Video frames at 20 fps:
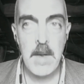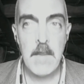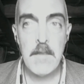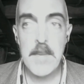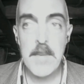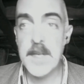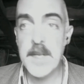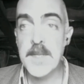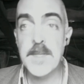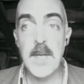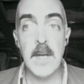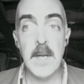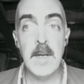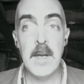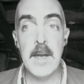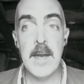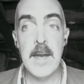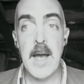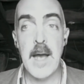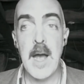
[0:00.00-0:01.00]
because
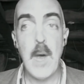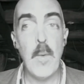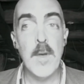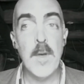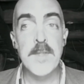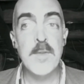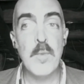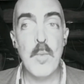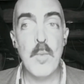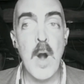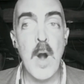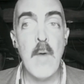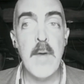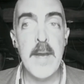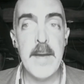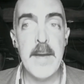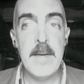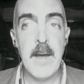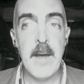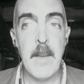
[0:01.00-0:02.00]
suddenly I wasn't
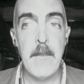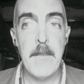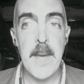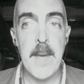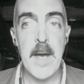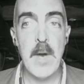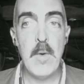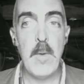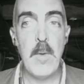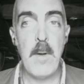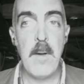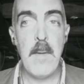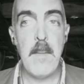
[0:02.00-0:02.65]
worried about